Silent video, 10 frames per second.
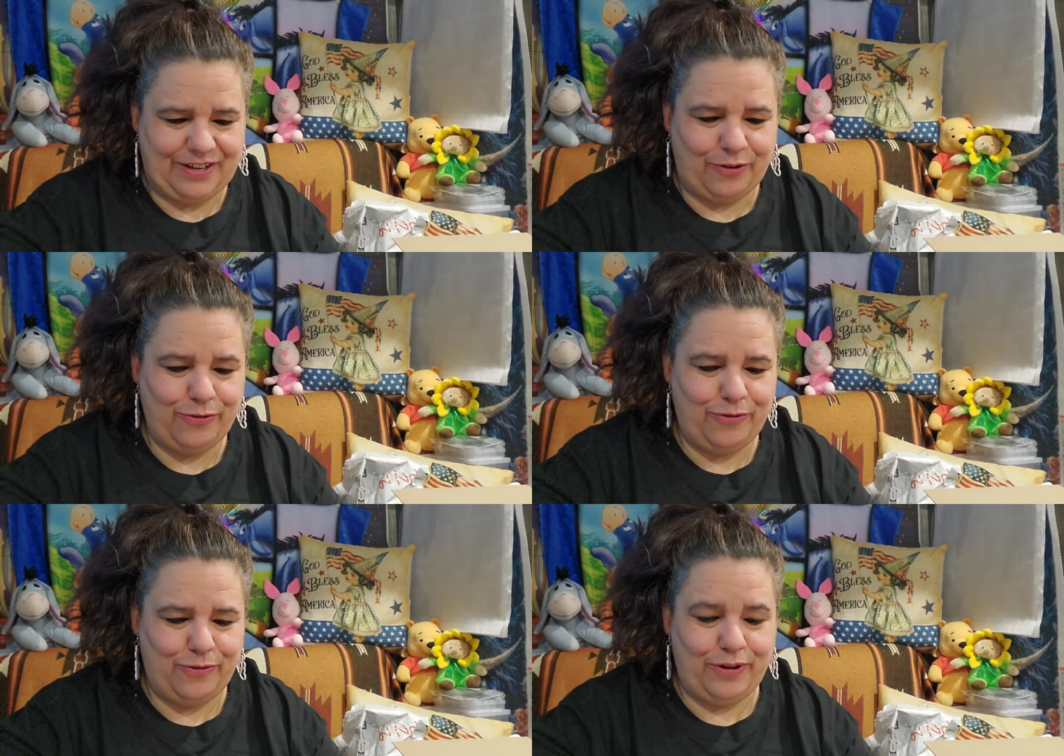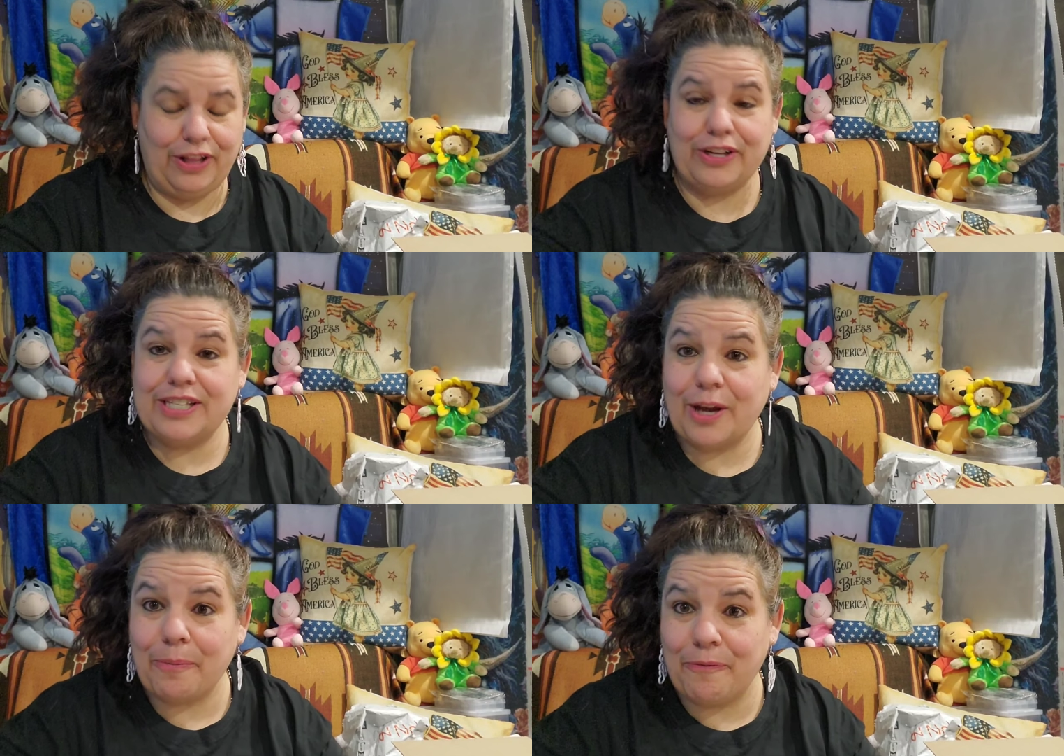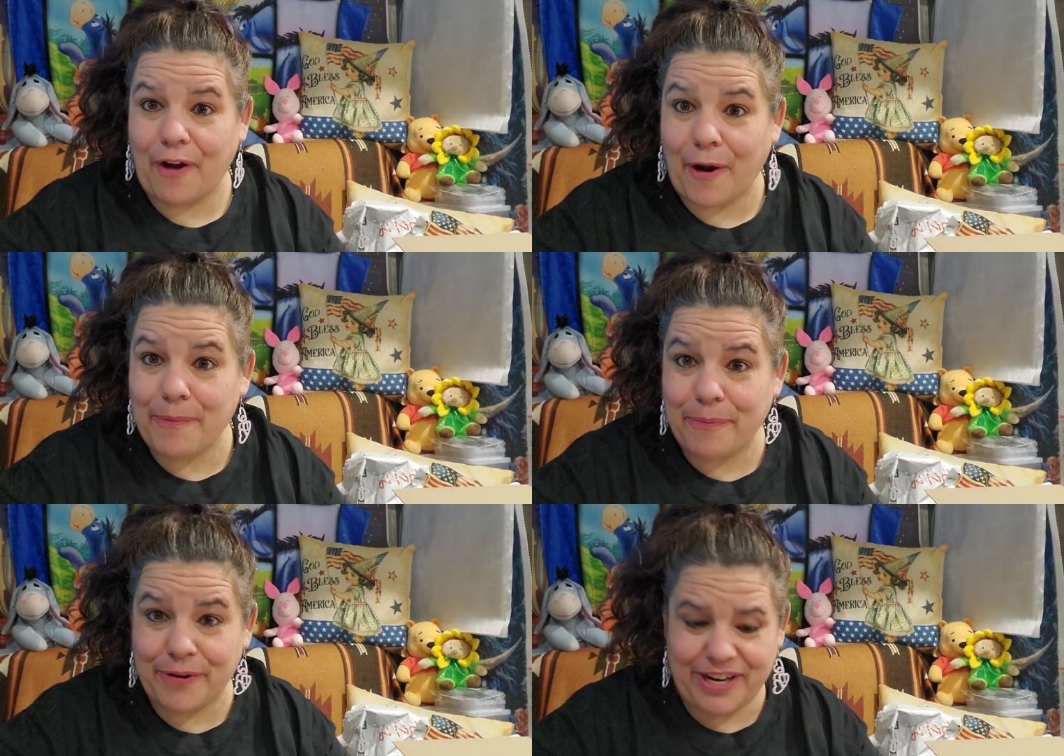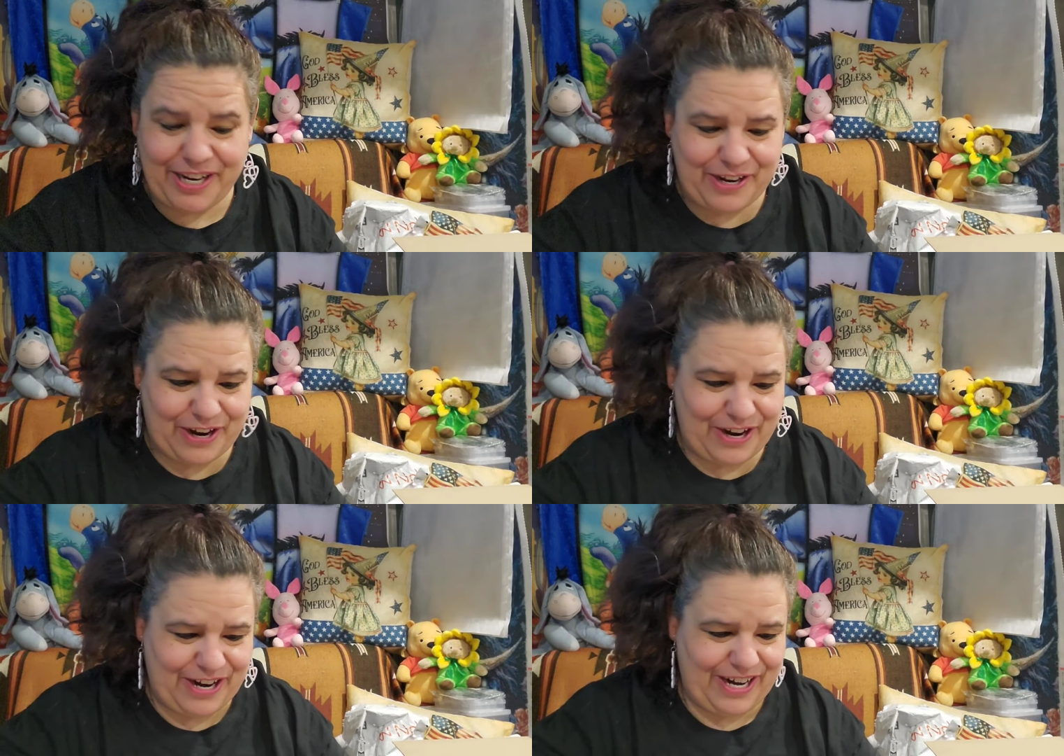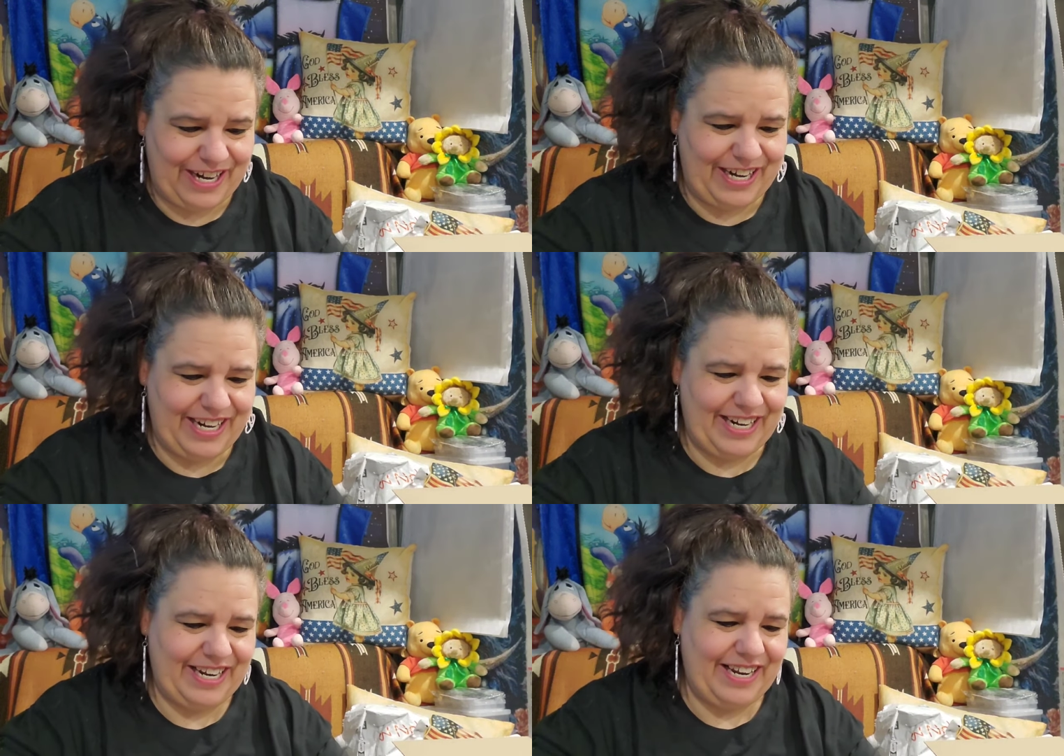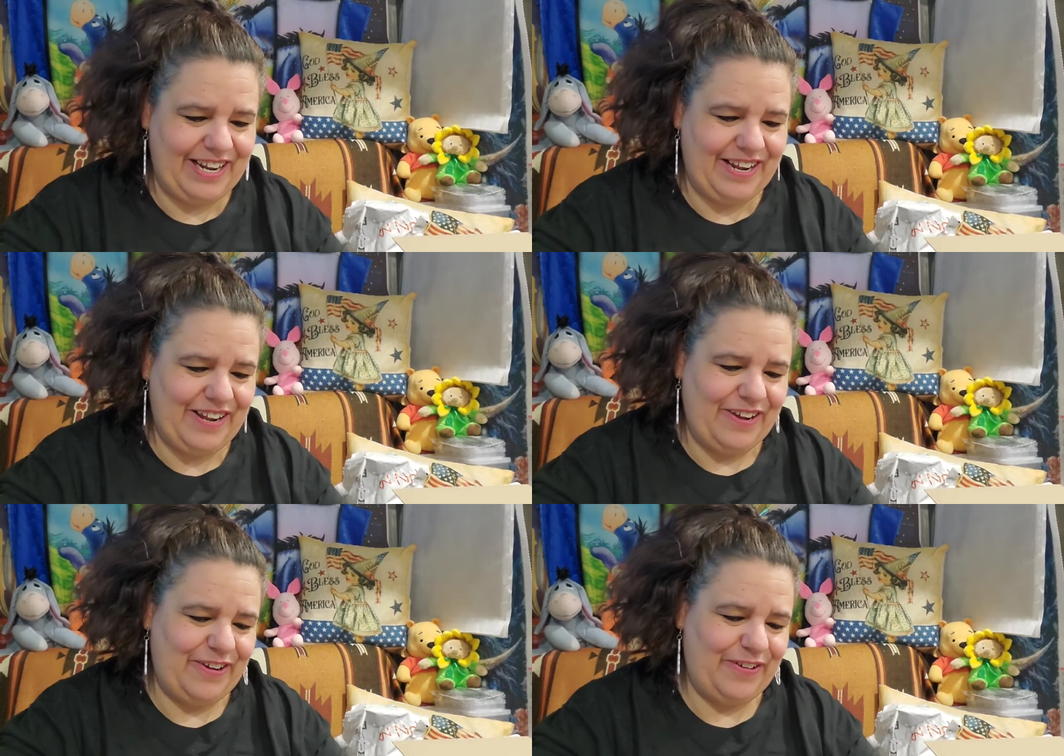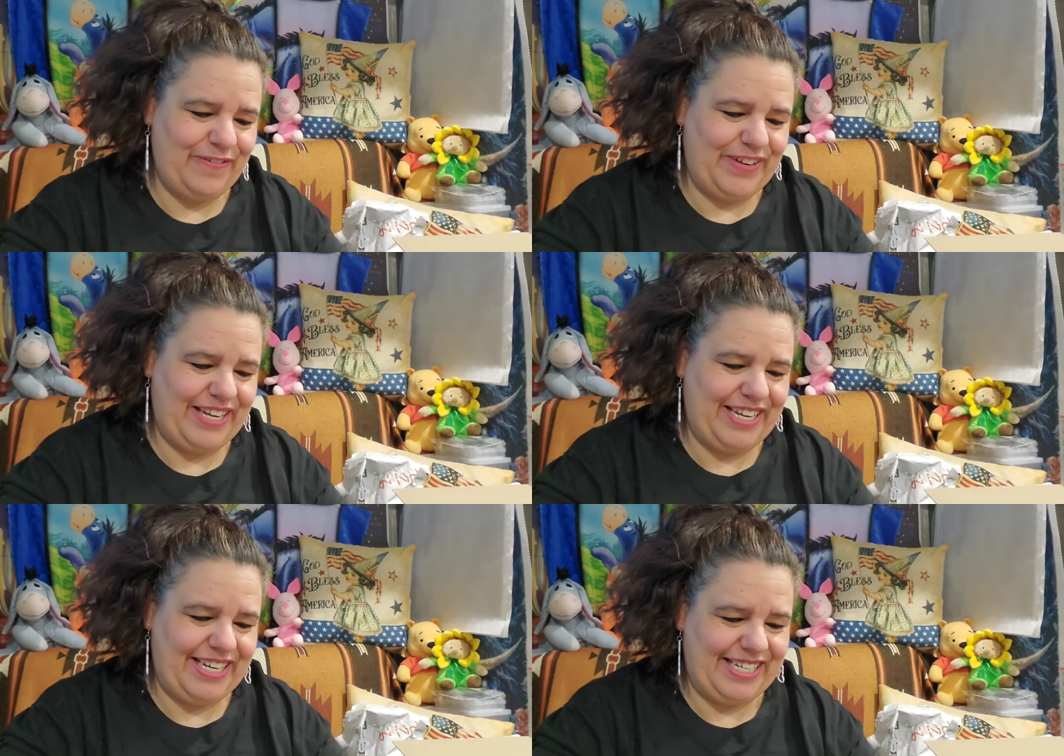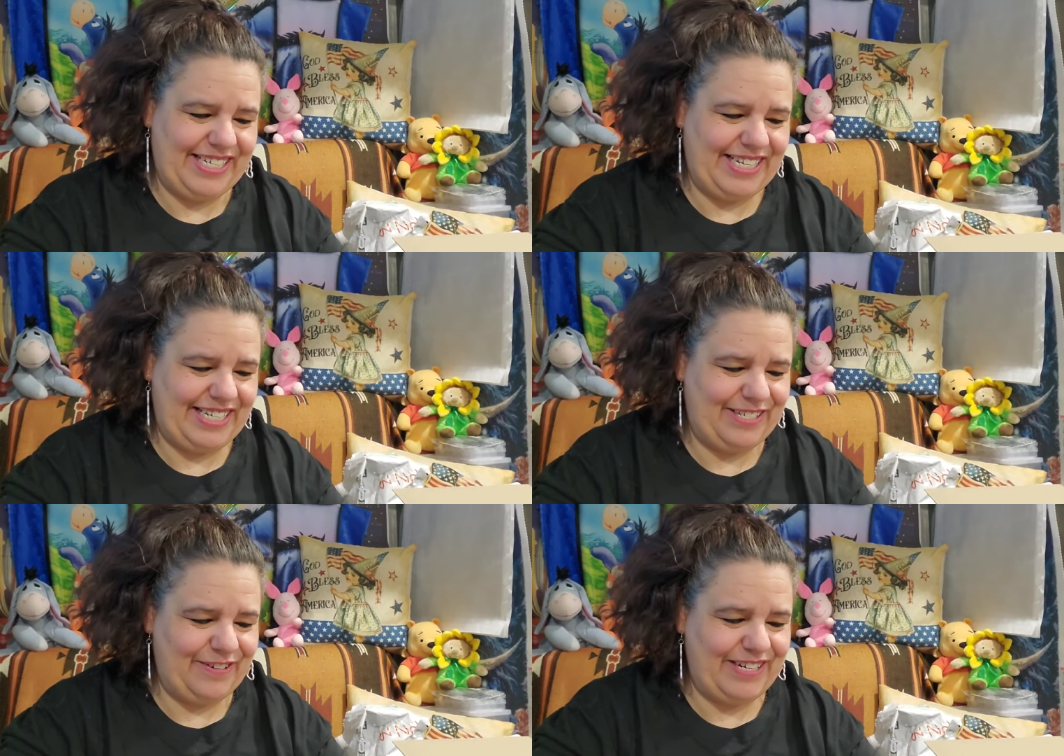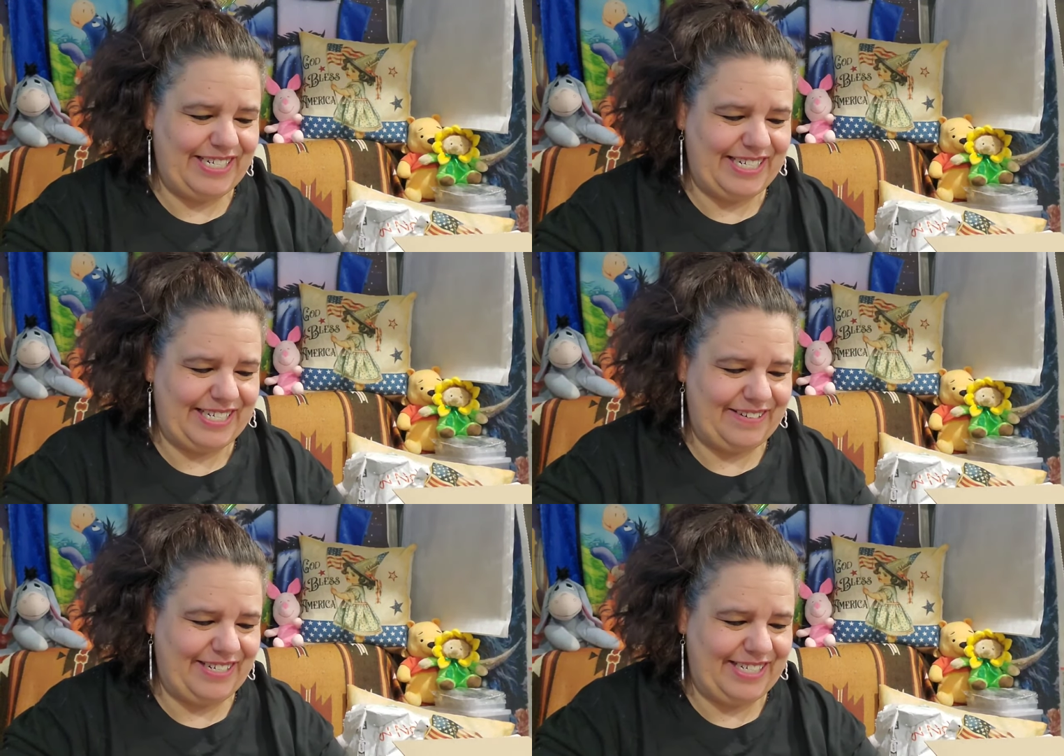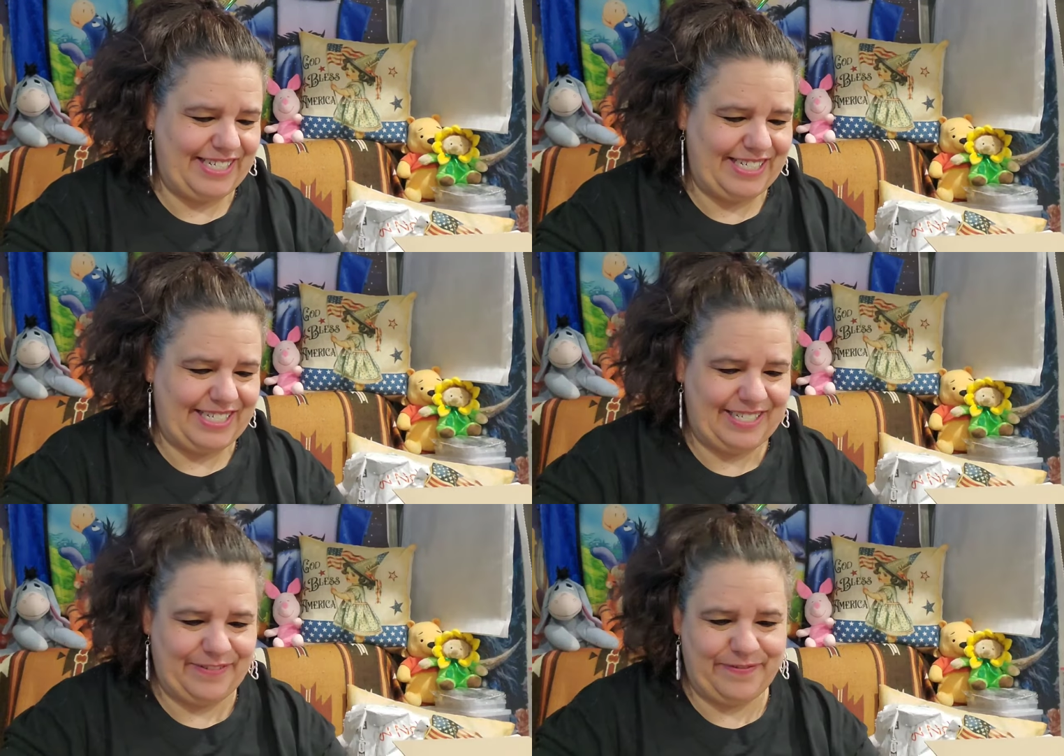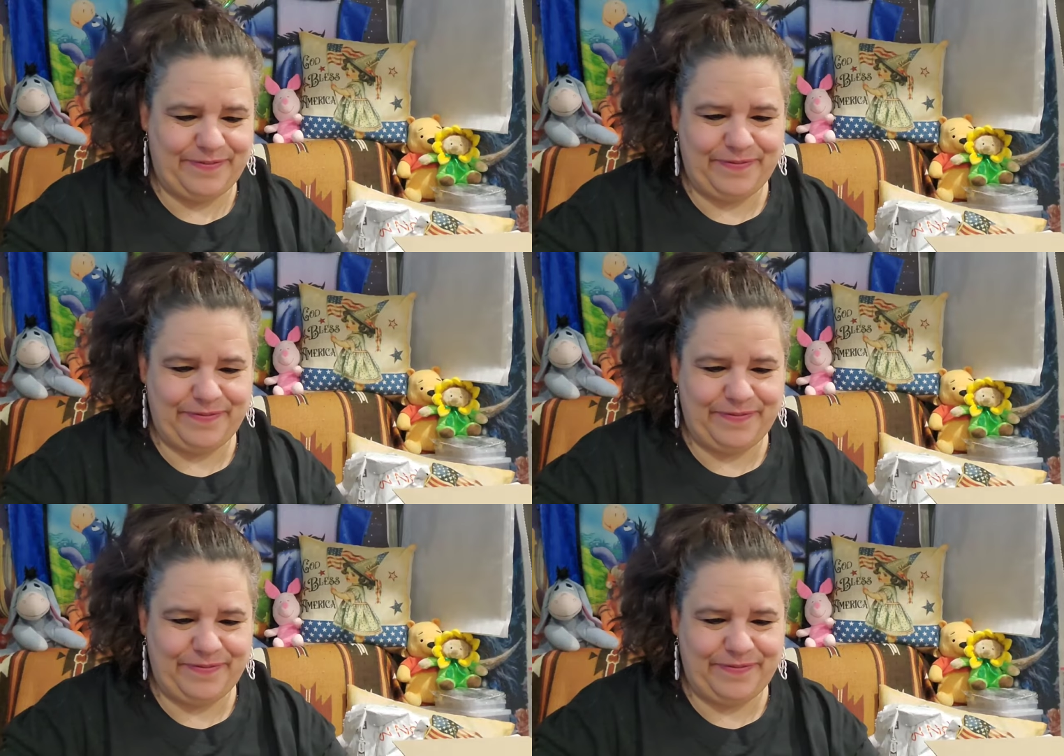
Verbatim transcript: Oh, it looks like a very pretty card. Oh my goodness, it is gorgeous, gorgeous.